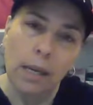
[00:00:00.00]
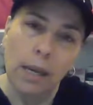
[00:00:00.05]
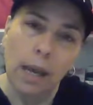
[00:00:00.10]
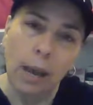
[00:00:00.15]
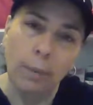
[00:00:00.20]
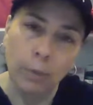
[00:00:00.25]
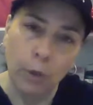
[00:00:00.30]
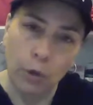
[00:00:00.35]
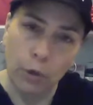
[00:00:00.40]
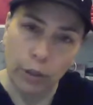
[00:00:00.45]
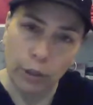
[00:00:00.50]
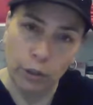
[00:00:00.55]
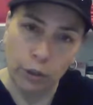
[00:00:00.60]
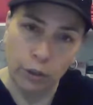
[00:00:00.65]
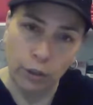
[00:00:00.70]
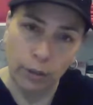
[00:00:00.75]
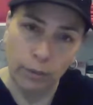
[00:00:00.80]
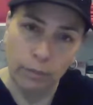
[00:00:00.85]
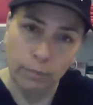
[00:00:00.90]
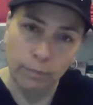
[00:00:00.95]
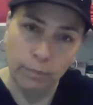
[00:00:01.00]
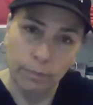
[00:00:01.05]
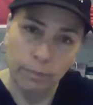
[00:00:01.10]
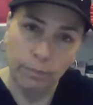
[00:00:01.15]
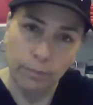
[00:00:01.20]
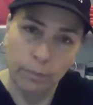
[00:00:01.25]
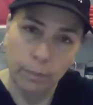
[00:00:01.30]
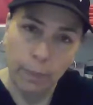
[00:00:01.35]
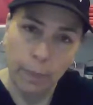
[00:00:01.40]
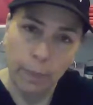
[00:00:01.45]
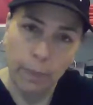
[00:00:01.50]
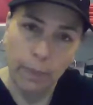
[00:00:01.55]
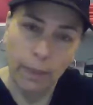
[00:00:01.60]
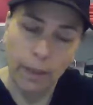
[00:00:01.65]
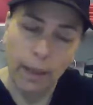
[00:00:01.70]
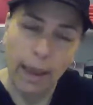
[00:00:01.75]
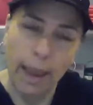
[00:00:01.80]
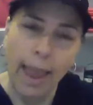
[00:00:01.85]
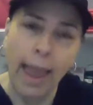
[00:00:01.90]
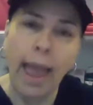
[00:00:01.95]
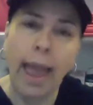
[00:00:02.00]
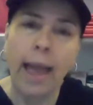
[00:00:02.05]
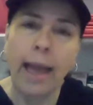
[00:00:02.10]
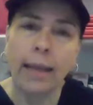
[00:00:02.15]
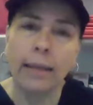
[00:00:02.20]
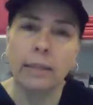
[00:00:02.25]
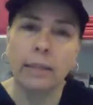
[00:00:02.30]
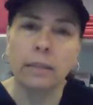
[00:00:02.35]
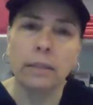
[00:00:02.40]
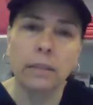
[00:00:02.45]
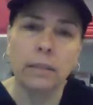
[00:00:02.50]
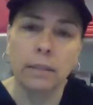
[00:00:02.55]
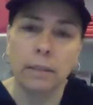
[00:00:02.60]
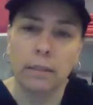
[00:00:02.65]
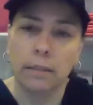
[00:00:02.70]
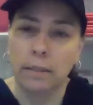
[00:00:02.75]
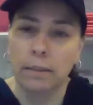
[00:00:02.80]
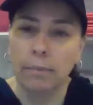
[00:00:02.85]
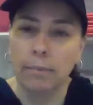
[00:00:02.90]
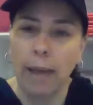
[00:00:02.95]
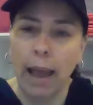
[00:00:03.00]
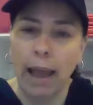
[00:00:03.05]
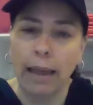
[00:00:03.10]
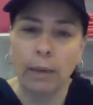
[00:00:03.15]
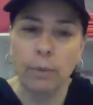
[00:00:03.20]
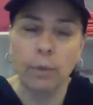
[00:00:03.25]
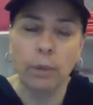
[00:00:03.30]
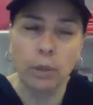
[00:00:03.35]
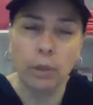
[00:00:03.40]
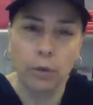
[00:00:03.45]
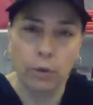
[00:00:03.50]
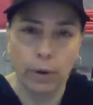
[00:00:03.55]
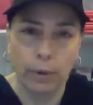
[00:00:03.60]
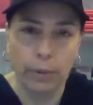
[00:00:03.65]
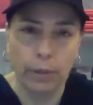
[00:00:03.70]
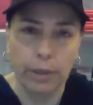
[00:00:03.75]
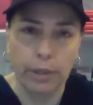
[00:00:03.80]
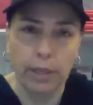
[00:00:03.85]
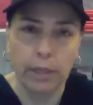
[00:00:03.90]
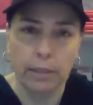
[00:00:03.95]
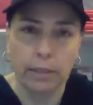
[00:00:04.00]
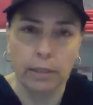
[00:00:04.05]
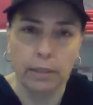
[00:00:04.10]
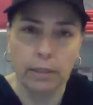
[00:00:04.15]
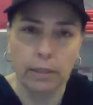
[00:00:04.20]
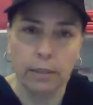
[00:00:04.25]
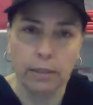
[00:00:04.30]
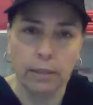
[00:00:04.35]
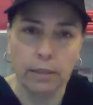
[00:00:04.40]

I'm a Christian, and Mackie will agree with this.